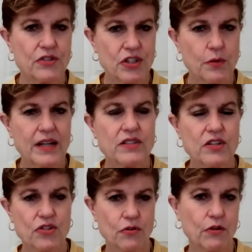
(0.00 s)
she writes
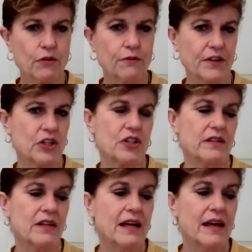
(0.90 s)
historical
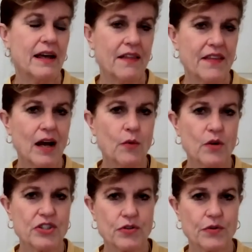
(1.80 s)
fiction, and that
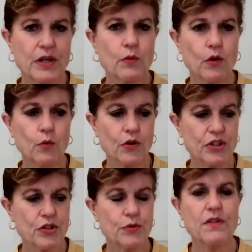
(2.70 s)
was during World War
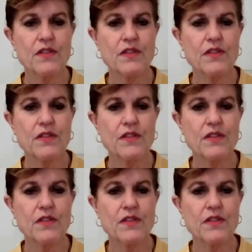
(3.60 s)
II.